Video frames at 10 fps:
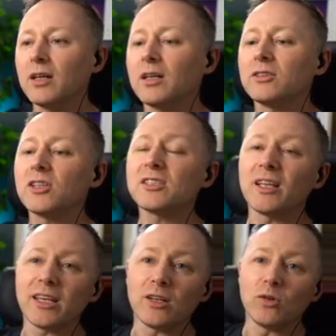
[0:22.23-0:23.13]
Just to let
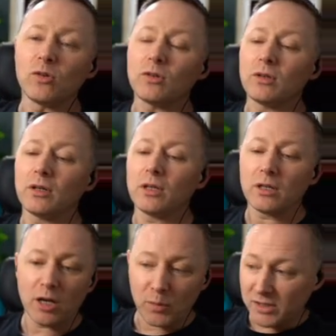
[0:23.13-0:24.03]
you know,
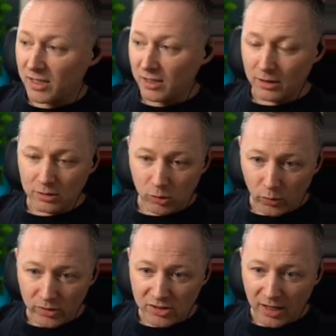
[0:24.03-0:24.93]
it was a
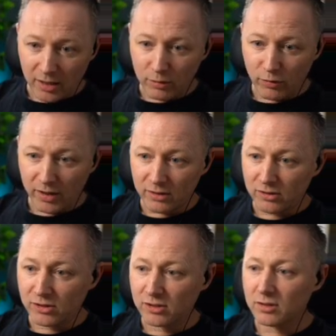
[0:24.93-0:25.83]
loans
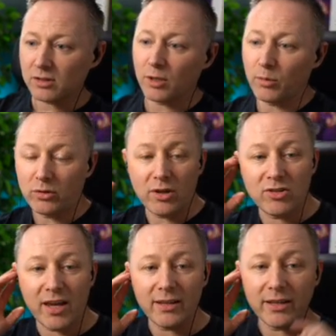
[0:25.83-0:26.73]
adverts that were on the
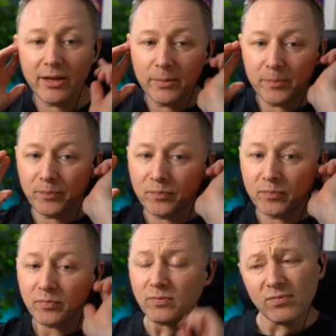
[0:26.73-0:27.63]
telly
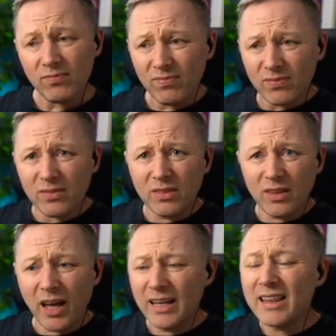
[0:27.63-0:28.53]

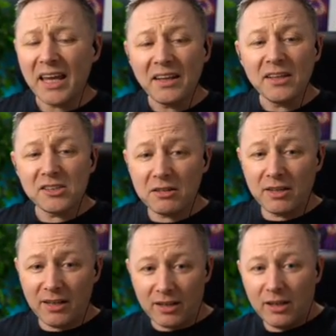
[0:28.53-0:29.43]
in the 90s, I
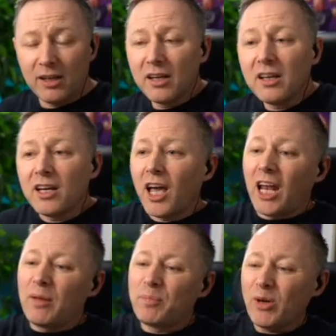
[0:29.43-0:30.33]
think, and
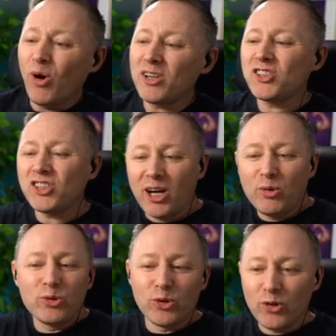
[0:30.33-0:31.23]
it'd be all
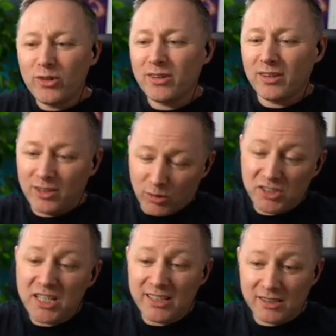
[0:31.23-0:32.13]
chilled out. You'll see
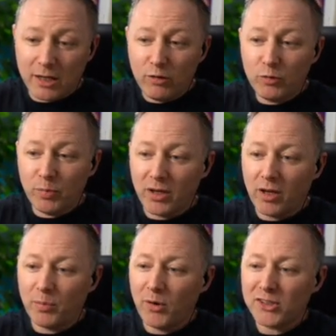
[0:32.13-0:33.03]
yourself, but it'd
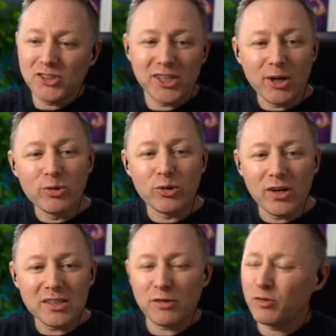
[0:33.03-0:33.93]
be all chilled out. As
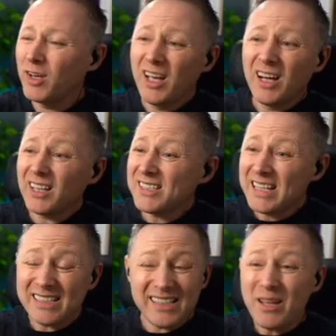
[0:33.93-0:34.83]
if, listen,
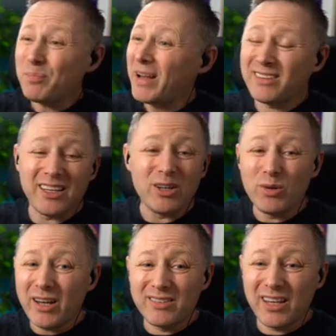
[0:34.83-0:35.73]
it's no big deal
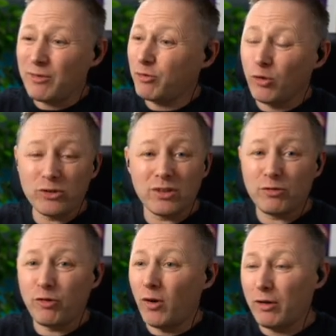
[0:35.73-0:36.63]
to take 40
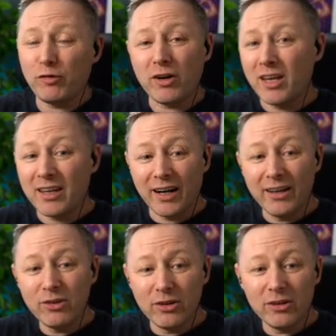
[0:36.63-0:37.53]
fucking grand
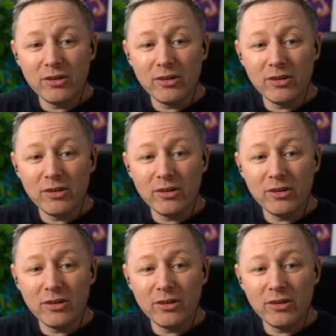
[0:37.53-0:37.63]
out.